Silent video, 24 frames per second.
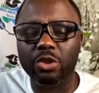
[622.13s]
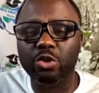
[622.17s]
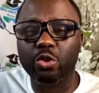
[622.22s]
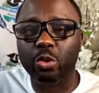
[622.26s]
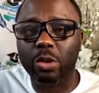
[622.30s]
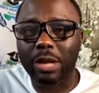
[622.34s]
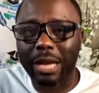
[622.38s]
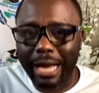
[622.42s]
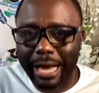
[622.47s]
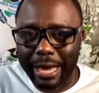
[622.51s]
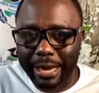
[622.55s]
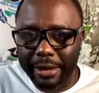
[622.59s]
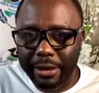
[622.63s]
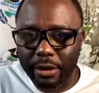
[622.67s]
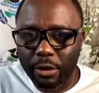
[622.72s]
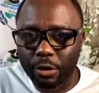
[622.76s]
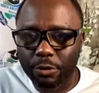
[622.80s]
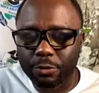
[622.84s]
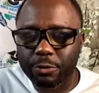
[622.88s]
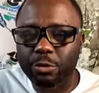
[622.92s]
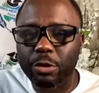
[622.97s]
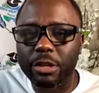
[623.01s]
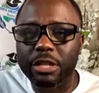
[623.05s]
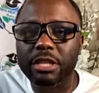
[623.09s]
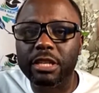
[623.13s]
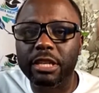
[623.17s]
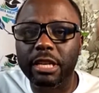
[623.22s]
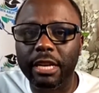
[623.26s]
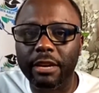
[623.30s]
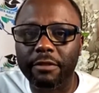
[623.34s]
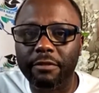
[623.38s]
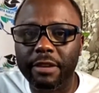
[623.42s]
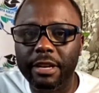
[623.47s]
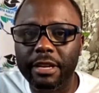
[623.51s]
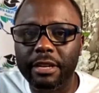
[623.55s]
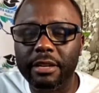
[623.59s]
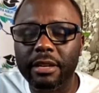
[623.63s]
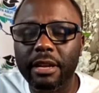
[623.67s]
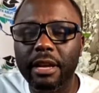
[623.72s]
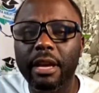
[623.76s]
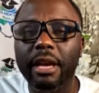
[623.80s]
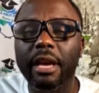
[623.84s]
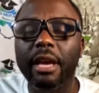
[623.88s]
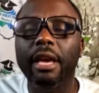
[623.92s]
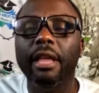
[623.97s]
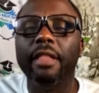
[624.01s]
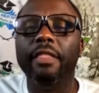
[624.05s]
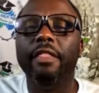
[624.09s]
July of 2011.
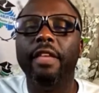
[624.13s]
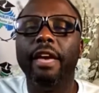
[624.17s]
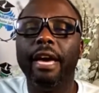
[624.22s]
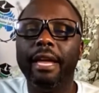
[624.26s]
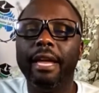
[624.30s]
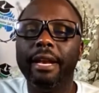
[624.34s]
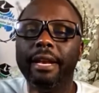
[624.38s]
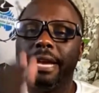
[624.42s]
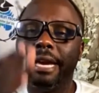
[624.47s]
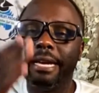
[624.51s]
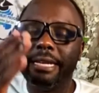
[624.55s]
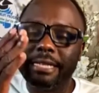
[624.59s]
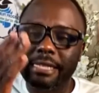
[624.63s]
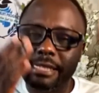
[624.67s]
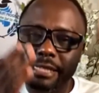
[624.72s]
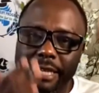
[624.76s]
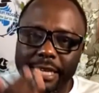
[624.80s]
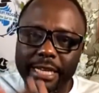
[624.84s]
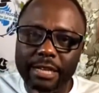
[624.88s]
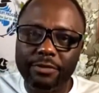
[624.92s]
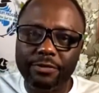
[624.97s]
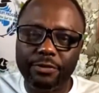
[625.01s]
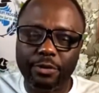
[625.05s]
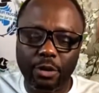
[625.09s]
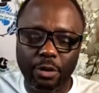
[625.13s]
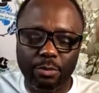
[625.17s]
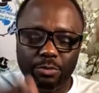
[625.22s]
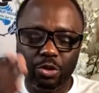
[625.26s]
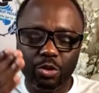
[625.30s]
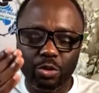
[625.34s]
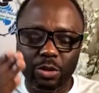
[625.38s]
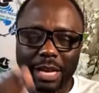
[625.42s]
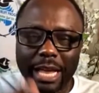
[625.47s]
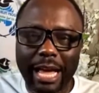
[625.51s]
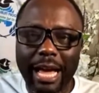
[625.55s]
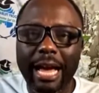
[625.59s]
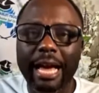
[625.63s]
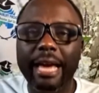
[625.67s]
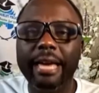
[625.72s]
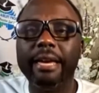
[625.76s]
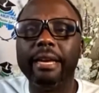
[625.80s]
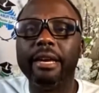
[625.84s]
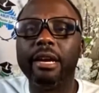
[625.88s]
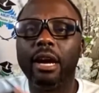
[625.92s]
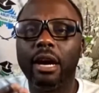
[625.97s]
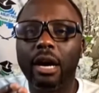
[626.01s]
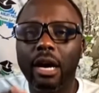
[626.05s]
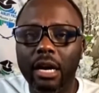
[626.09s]
Then I trained from
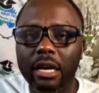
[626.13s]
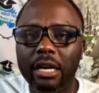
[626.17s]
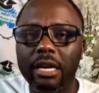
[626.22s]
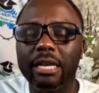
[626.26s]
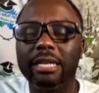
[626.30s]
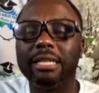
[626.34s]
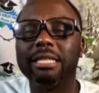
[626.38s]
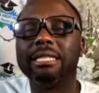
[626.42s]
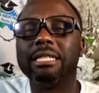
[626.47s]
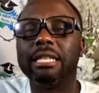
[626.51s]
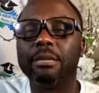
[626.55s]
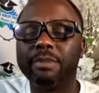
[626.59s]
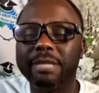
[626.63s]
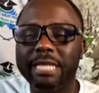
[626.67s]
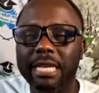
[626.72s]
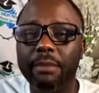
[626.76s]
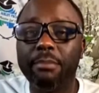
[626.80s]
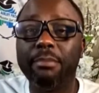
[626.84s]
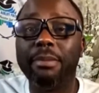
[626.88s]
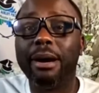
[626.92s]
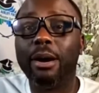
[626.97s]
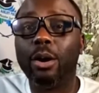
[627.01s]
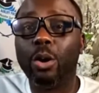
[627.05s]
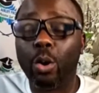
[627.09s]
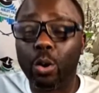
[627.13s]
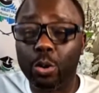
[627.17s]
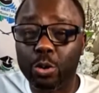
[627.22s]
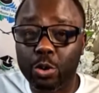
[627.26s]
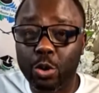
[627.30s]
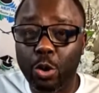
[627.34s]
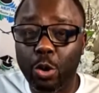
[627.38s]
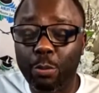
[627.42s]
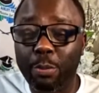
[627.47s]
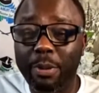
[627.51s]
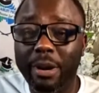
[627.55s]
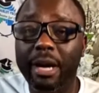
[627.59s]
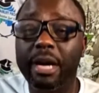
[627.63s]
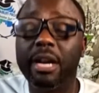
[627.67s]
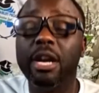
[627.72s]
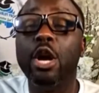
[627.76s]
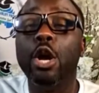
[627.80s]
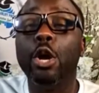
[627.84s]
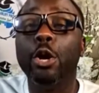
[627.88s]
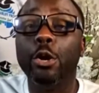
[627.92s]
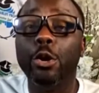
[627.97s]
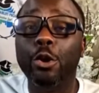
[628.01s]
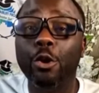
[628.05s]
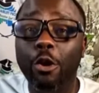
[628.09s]
July, August, September, October,
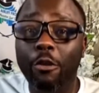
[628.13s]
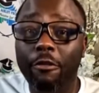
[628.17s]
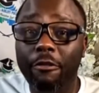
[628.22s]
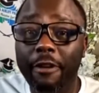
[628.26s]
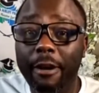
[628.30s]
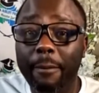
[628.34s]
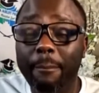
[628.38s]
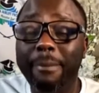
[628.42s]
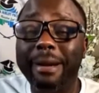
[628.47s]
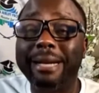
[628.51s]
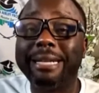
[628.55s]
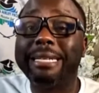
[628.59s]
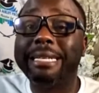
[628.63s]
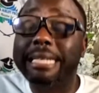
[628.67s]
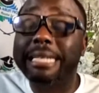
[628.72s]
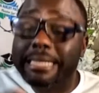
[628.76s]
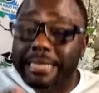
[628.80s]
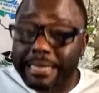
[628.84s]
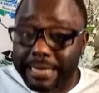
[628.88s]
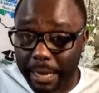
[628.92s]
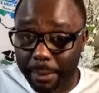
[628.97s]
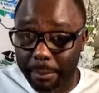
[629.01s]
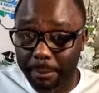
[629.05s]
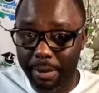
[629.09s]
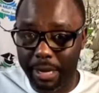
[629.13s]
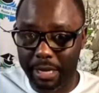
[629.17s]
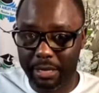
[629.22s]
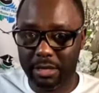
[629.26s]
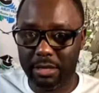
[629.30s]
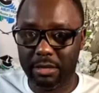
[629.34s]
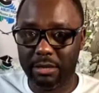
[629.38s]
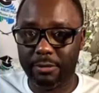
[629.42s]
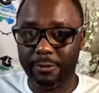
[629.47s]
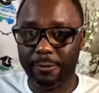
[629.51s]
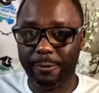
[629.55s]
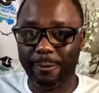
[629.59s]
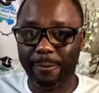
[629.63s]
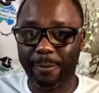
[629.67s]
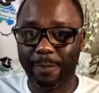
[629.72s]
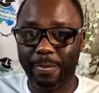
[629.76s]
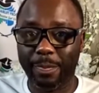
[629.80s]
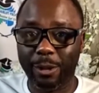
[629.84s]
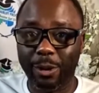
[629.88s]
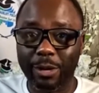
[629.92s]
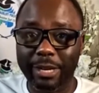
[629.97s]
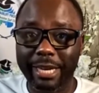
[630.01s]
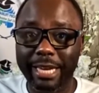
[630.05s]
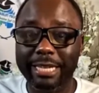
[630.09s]
November, December.
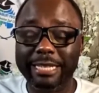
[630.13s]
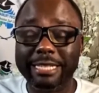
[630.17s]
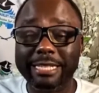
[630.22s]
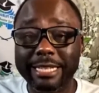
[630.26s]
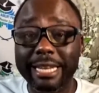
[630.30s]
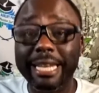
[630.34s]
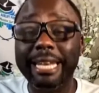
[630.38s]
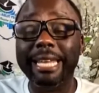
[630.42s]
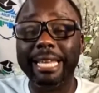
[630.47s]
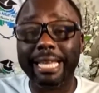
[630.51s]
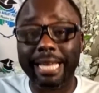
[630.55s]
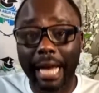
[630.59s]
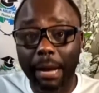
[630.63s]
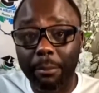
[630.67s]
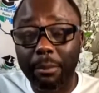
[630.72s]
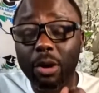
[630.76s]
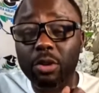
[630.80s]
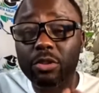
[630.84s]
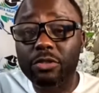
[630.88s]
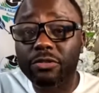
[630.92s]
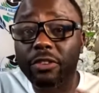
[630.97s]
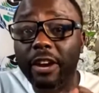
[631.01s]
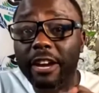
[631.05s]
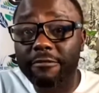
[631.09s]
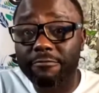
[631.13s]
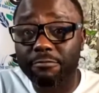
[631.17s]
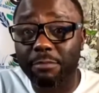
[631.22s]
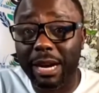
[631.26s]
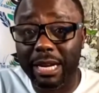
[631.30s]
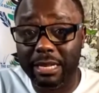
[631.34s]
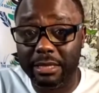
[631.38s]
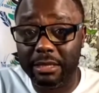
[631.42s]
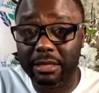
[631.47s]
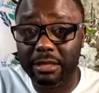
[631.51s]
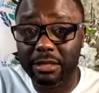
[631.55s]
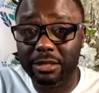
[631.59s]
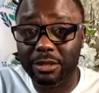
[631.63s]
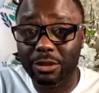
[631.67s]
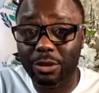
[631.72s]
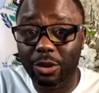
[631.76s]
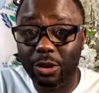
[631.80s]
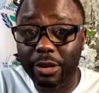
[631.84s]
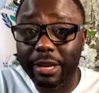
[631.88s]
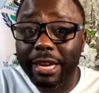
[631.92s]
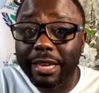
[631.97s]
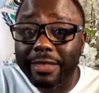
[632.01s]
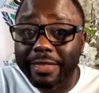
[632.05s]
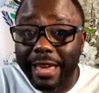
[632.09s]
Okay, training, about 5 months.
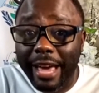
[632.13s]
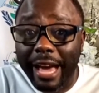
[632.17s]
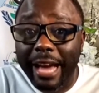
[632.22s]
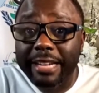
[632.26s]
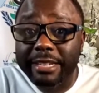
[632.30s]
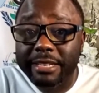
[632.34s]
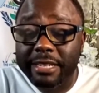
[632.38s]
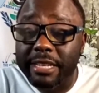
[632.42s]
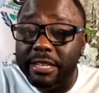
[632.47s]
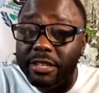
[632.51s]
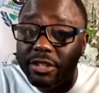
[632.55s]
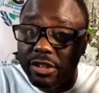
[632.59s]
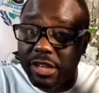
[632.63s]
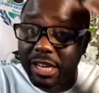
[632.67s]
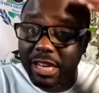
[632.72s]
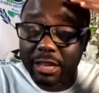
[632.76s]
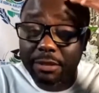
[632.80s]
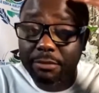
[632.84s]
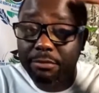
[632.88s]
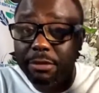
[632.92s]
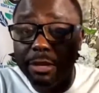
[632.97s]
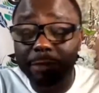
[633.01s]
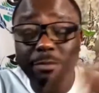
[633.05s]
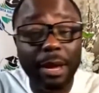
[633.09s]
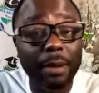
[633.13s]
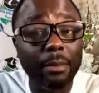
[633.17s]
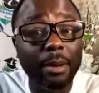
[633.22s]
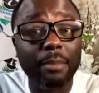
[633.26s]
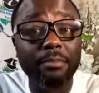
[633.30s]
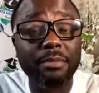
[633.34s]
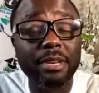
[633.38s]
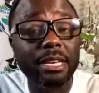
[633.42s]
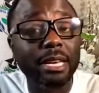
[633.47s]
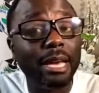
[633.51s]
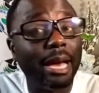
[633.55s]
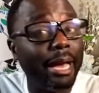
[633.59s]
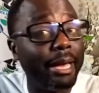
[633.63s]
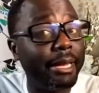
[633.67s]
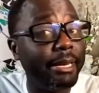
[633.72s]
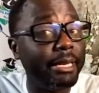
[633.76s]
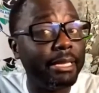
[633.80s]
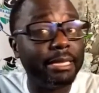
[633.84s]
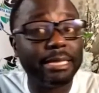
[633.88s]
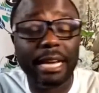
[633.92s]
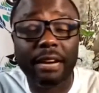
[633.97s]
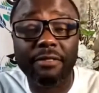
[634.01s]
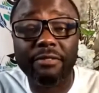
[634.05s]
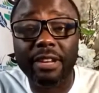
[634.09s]
Okay, the IT training. Remember me, I
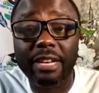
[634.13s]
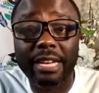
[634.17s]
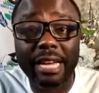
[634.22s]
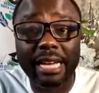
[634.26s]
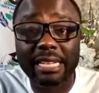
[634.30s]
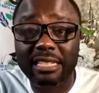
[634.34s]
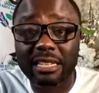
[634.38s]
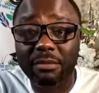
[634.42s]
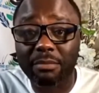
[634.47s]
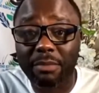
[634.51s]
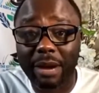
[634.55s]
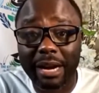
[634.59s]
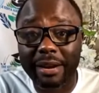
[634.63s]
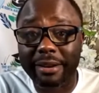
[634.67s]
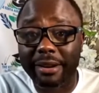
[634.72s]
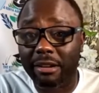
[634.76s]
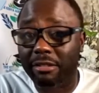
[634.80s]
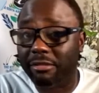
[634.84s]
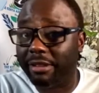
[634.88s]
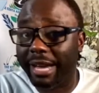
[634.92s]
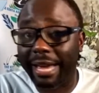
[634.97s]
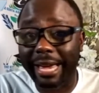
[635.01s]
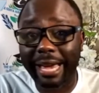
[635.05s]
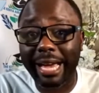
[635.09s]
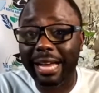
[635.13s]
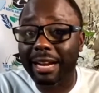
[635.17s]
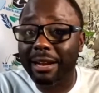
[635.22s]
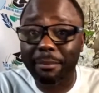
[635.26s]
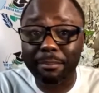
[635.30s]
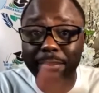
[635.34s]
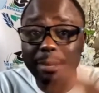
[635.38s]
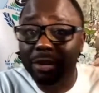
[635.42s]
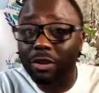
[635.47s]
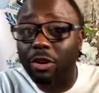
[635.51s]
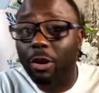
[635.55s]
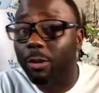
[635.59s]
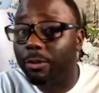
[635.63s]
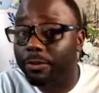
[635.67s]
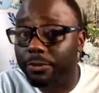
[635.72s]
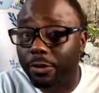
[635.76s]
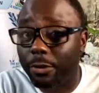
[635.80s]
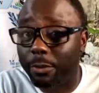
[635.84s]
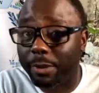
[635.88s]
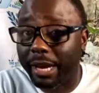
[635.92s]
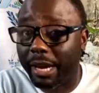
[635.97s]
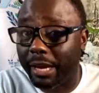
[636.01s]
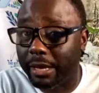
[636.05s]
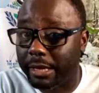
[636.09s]
didn't have any IT background. I had a BCom
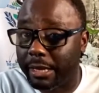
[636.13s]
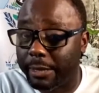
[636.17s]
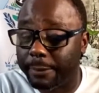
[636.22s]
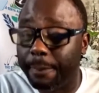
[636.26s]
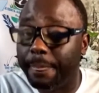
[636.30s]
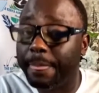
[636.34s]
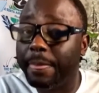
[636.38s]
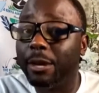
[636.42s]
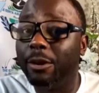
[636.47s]
from Kenya.